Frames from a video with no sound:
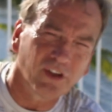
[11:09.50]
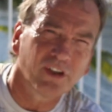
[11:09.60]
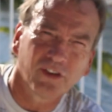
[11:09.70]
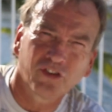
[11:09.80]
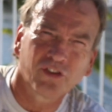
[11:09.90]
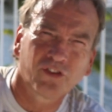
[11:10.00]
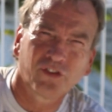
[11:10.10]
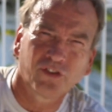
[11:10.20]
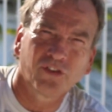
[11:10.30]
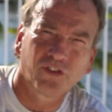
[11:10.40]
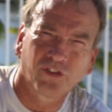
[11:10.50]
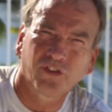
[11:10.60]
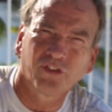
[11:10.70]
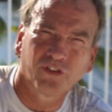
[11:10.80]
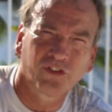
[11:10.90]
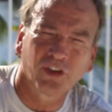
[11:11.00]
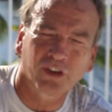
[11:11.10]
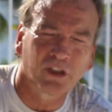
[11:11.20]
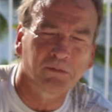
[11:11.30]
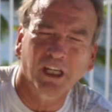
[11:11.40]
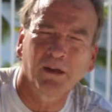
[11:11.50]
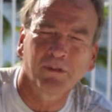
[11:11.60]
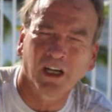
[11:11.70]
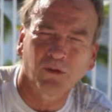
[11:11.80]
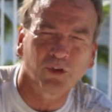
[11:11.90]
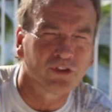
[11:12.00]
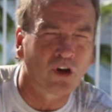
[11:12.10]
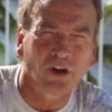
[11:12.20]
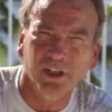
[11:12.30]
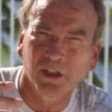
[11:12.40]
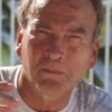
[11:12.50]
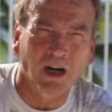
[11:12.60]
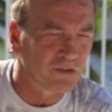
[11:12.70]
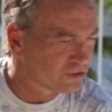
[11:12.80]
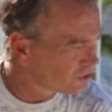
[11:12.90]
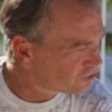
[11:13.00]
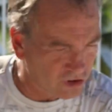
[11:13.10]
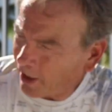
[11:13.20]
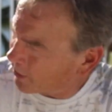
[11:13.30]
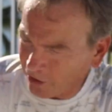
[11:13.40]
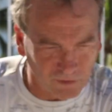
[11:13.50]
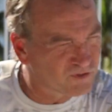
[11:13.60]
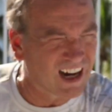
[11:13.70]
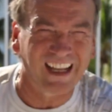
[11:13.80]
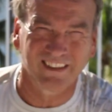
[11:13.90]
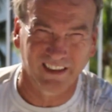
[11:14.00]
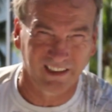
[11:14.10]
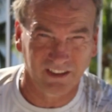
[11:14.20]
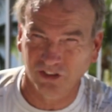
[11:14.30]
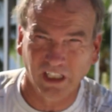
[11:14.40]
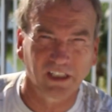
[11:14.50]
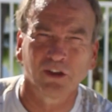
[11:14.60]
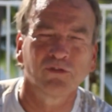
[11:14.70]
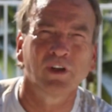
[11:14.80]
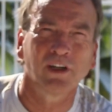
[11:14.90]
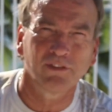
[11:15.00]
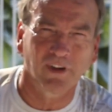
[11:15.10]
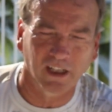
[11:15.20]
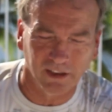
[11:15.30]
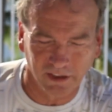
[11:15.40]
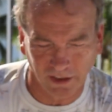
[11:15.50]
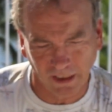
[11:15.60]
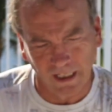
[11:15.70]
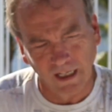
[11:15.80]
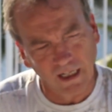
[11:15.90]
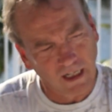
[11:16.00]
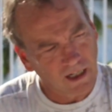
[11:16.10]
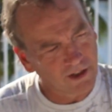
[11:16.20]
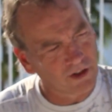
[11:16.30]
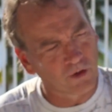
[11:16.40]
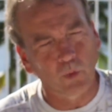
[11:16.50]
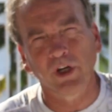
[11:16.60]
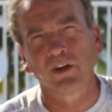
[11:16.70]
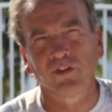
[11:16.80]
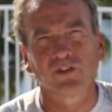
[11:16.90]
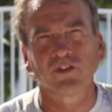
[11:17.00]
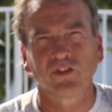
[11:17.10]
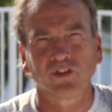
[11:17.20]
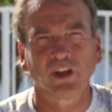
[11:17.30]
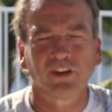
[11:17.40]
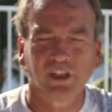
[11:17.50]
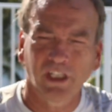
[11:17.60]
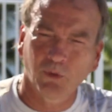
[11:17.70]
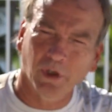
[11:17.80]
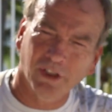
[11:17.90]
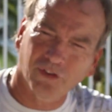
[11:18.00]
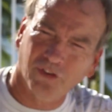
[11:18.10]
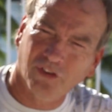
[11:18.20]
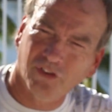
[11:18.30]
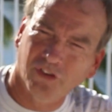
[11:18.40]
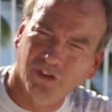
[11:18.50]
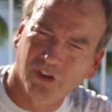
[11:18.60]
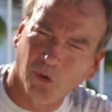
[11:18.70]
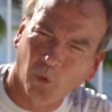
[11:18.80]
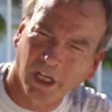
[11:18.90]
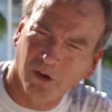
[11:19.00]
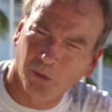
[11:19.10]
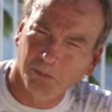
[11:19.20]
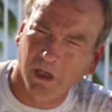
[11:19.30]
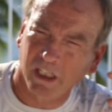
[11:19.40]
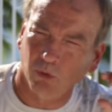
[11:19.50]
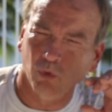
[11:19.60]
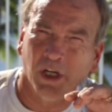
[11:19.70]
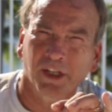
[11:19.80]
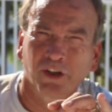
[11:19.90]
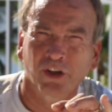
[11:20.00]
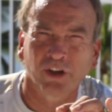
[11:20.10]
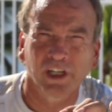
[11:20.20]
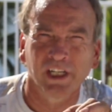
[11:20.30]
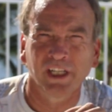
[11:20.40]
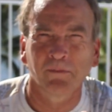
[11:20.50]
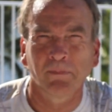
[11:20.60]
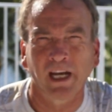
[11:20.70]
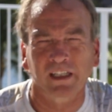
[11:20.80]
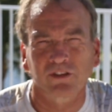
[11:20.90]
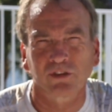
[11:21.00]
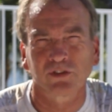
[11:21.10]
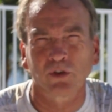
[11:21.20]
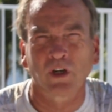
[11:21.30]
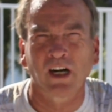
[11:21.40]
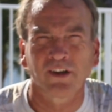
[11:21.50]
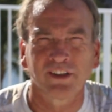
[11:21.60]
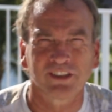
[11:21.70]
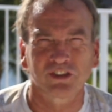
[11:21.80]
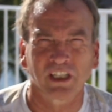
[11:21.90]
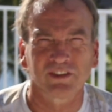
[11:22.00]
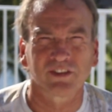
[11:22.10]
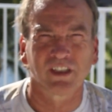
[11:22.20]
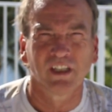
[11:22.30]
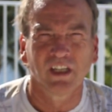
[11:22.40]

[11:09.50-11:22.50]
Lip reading: that Tilikum came down with Dawn in the mouth, just shaking her violently, shaking her very violently. Another witness said that he witnessed the whale make a run at her and impact her so hard in the chest,